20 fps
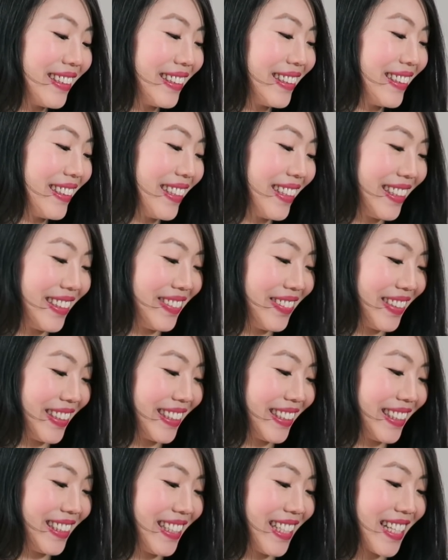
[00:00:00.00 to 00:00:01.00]
Oh my
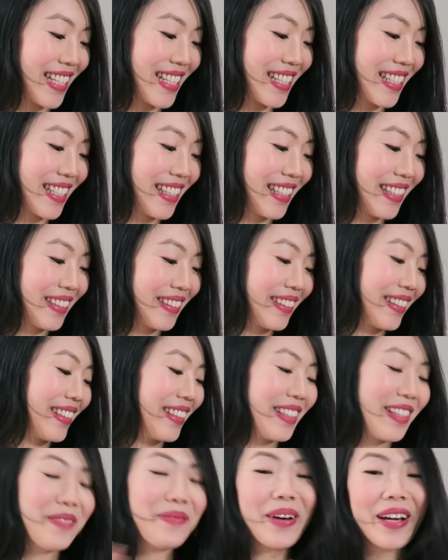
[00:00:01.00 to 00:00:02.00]
goodness.
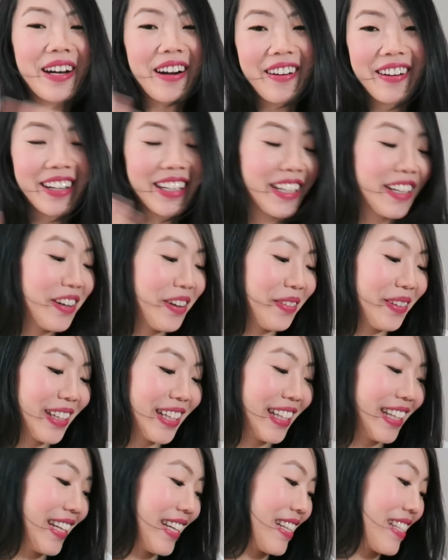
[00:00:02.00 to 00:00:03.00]
You might already know what
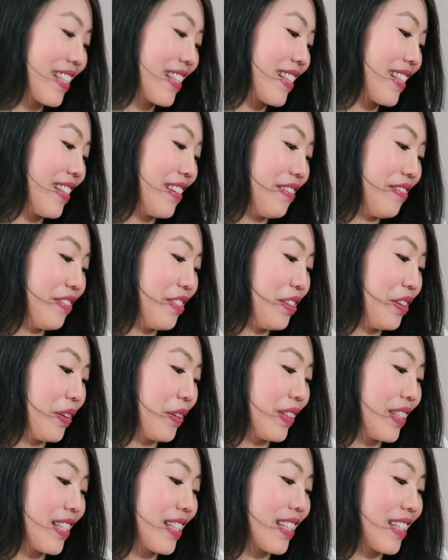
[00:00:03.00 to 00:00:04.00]
it is if you
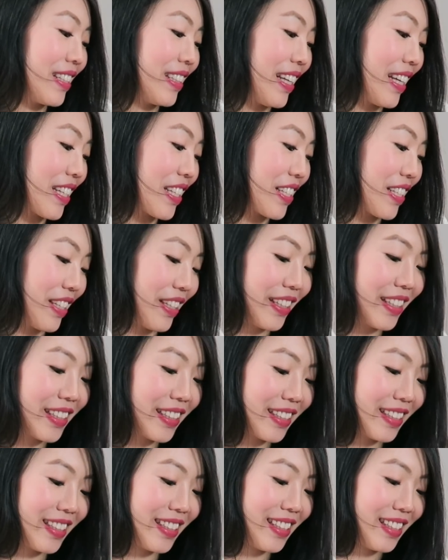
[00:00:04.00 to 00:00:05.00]
know this collection.
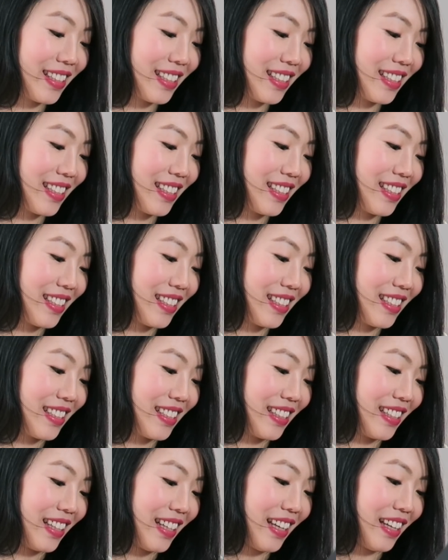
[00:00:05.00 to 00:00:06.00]

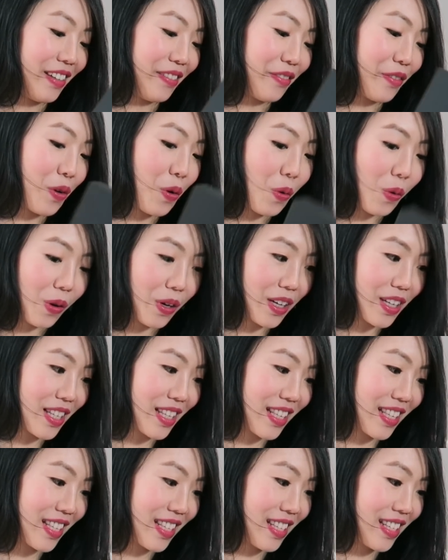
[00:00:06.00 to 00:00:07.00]
And of
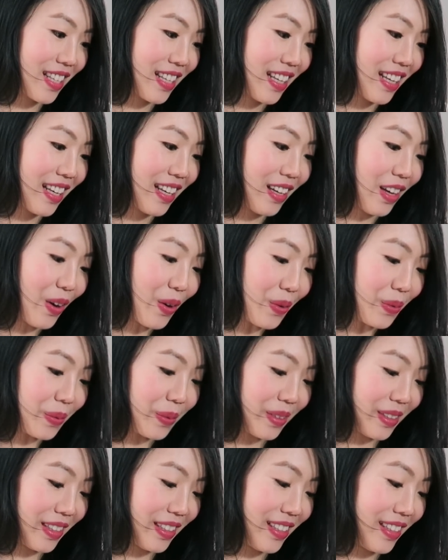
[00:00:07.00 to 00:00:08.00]
course, oh,
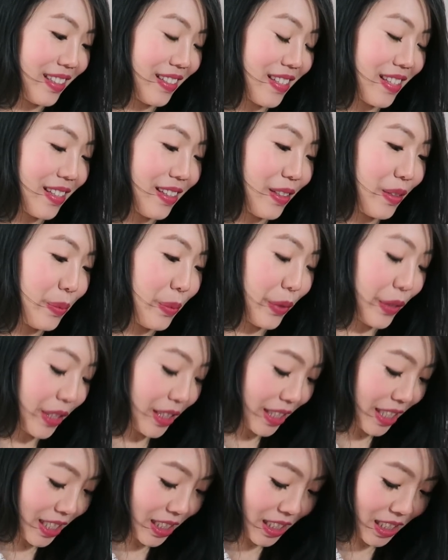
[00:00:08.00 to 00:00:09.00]
there's a little
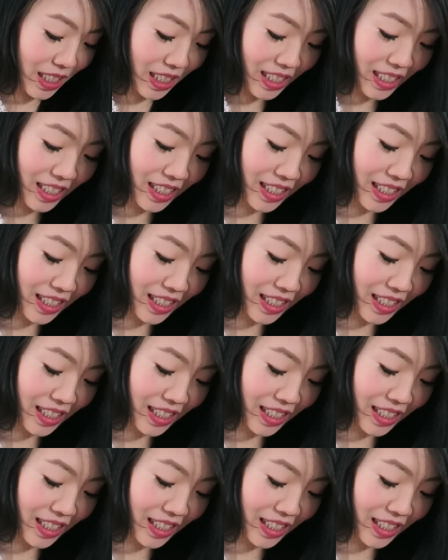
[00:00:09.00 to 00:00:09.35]
booklet.